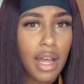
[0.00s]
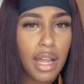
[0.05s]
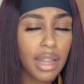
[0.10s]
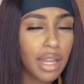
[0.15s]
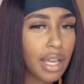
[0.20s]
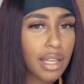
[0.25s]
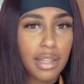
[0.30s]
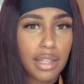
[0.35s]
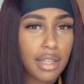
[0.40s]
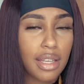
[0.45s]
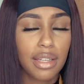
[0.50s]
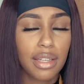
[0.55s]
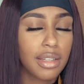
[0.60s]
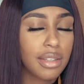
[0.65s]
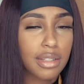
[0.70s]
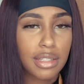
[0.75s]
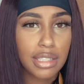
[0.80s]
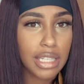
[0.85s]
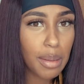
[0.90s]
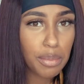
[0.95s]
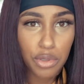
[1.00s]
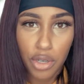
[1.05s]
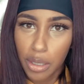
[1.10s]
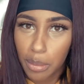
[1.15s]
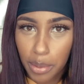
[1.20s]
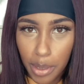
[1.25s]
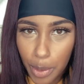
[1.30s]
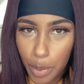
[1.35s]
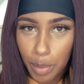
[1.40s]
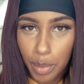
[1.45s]
Like stop trying to
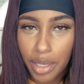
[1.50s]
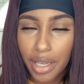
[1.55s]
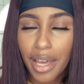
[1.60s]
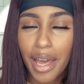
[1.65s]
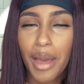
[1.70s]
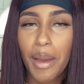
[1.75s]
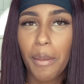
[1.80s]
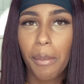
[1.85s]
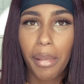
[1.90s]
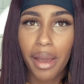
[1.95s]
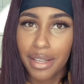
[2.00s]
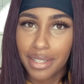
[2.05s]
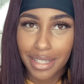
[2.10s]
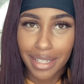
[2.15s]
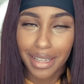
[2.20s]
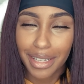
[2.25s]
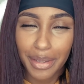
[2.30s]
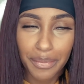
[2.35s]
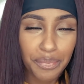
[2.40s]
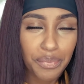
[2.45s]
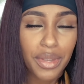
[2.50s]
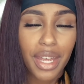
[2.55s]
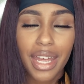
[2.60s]
play with me, basically.